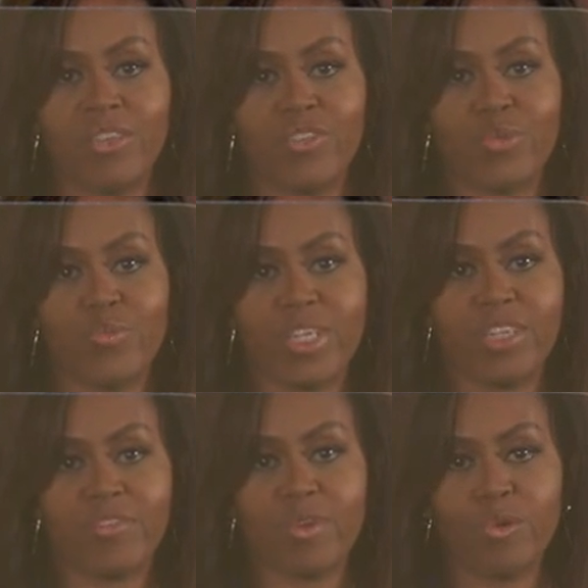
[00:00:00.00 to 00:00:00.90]
to
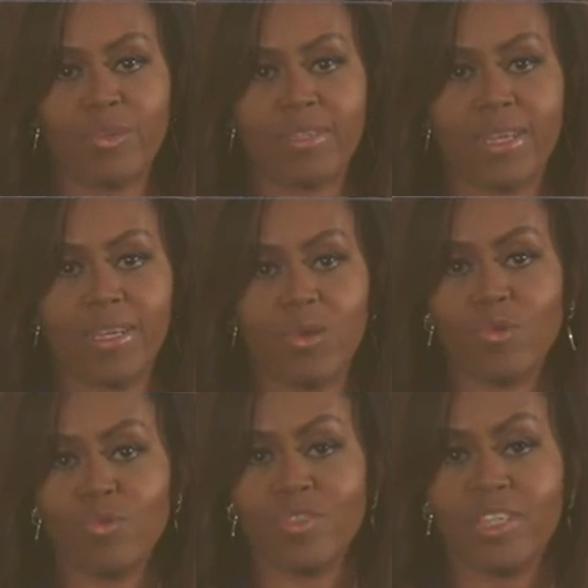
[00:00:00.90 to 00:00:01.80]
reach folks at
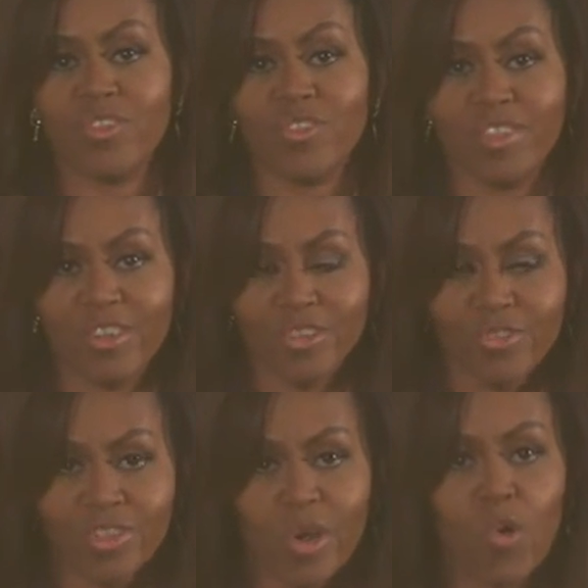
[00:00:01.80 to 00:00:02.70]
local senior
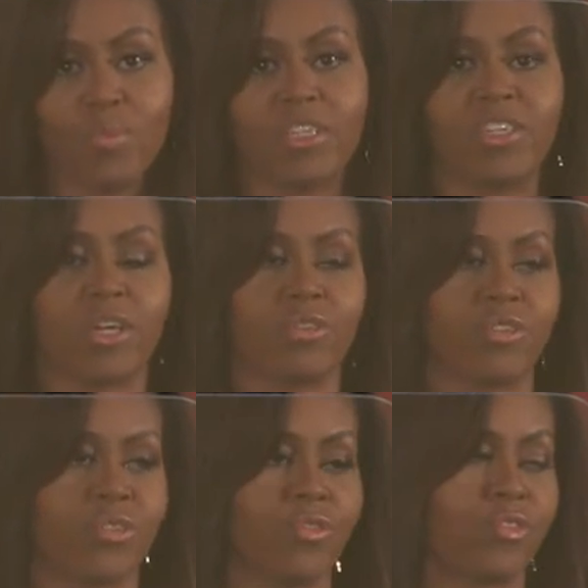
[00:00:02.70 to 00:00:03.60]
centers and homeless
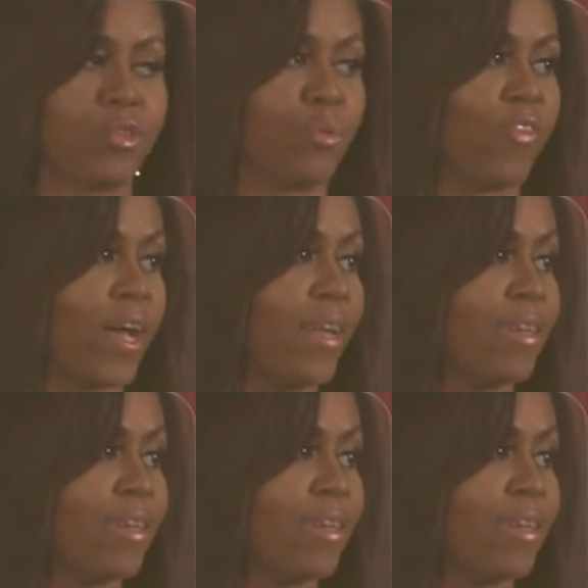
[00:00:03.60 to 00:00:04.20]
shelters, to provide